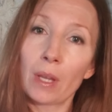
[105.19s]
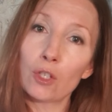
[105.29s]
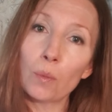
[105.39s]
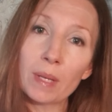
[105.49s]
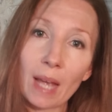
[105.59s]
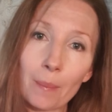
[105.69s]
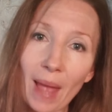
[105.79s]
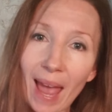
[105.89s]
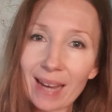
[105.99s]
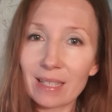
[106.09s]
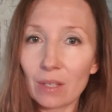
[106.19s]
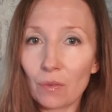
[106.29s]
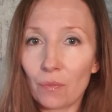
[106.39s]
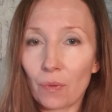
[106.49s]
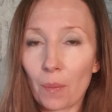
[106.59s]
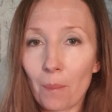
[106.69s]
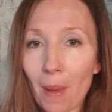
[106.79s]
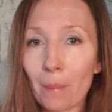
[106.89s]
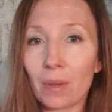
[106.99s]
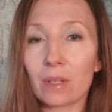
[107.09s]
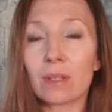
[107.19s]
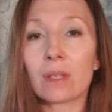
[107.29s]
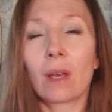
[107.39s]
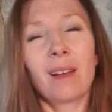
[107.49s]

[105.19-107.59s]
to become active members,